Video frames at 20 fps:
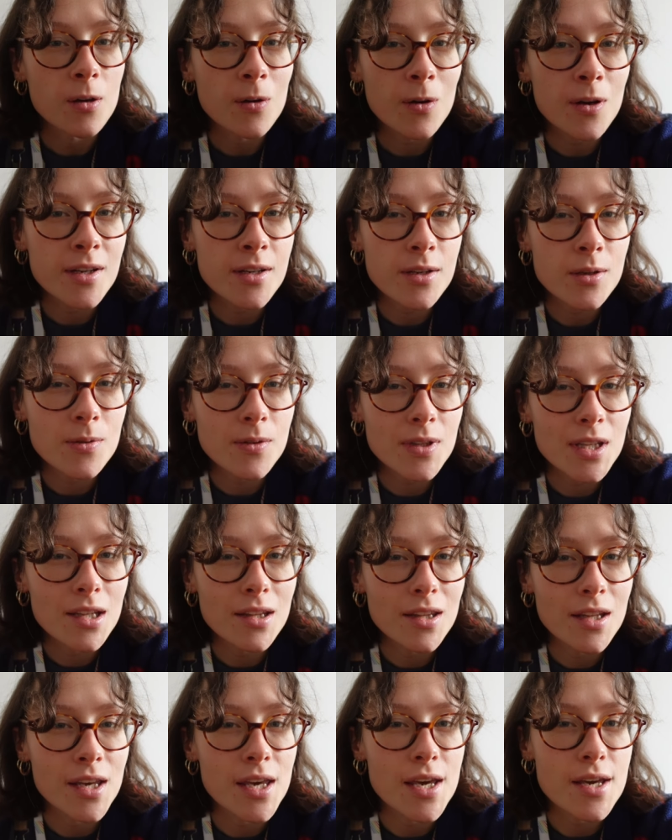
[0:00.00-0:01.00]
And I don't
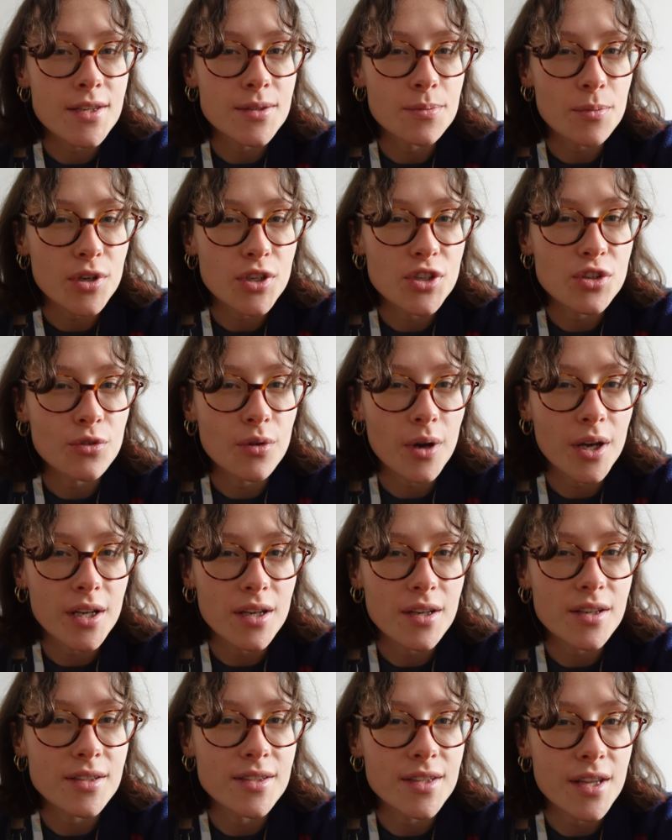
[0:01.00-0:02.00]
think they get as much
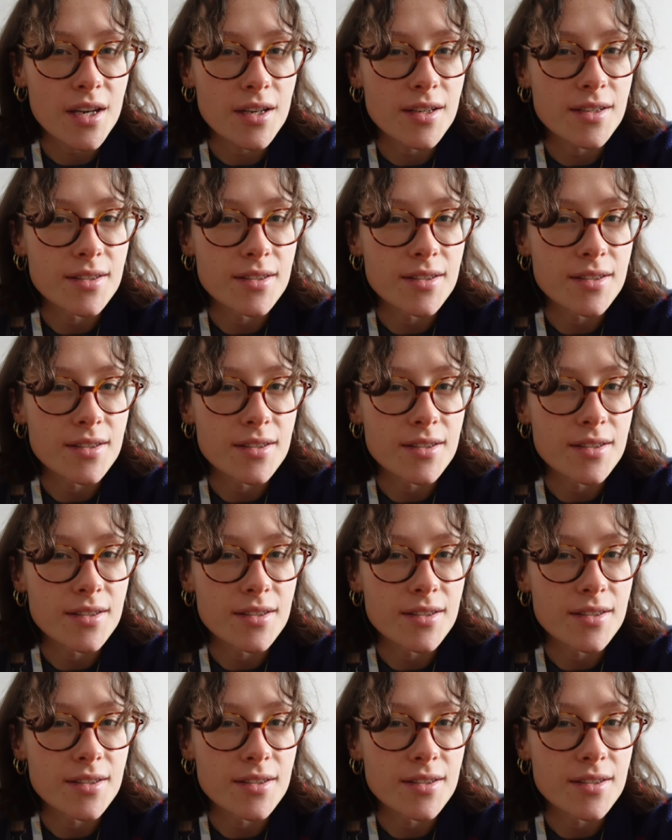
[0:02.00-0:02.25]
credit as they